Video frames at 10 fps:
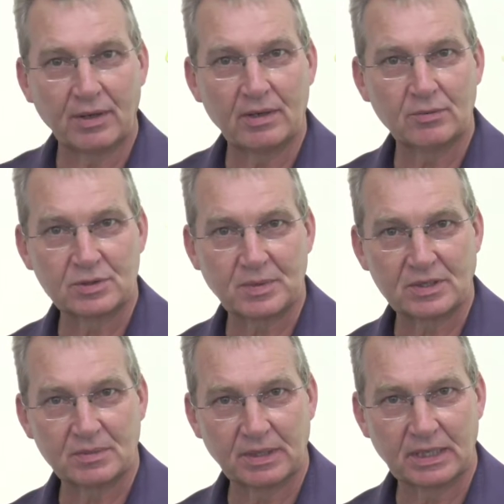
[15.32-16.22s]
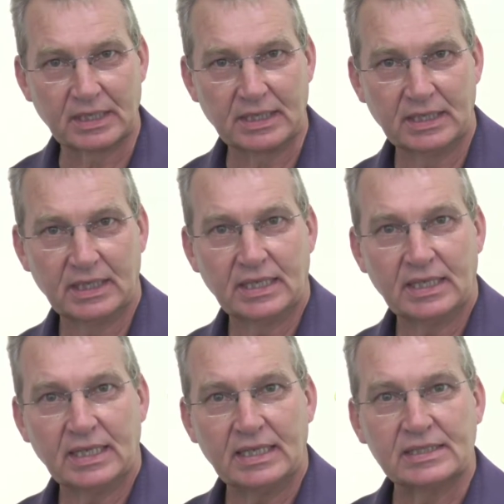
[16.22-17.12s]
responsibility
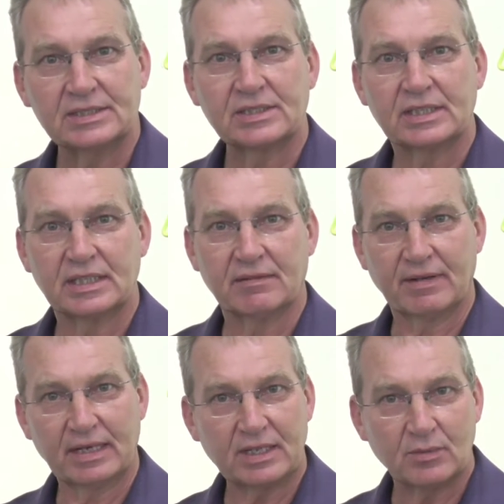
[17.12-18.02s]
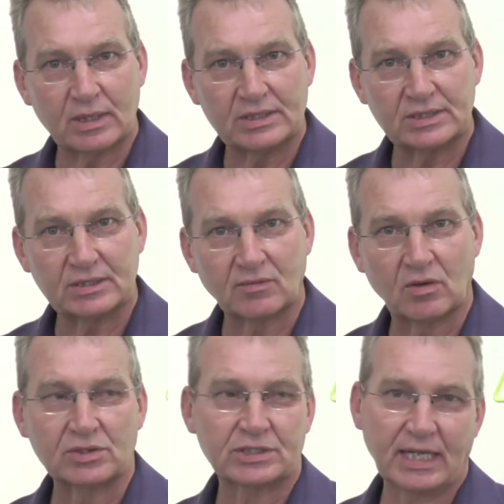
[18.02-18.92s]
is the evacuation of
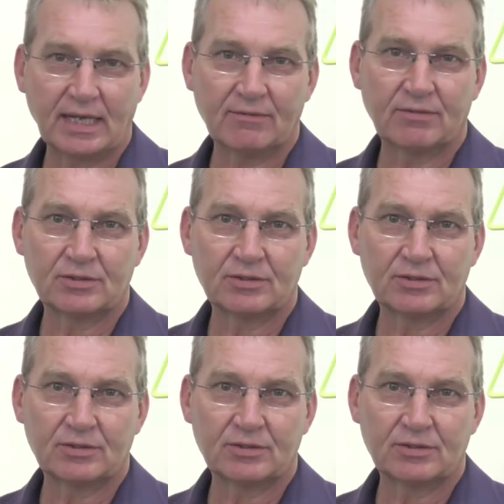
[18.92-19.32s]
all staff,